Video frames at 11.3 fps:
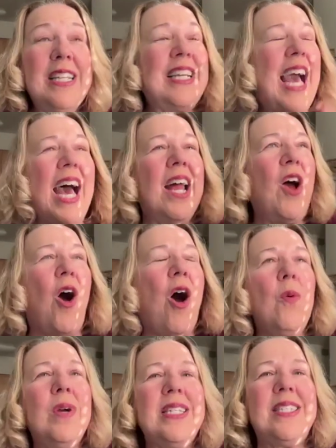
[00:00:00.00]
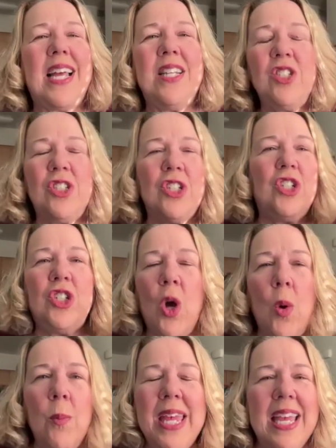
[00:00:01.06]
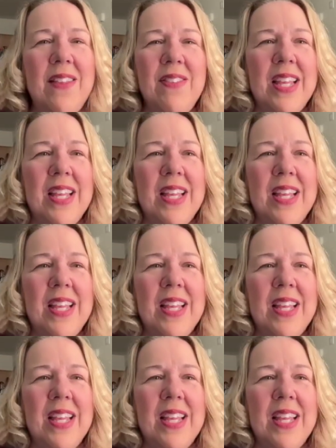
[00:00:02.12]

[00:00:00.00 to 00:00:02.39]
God always tends to show me in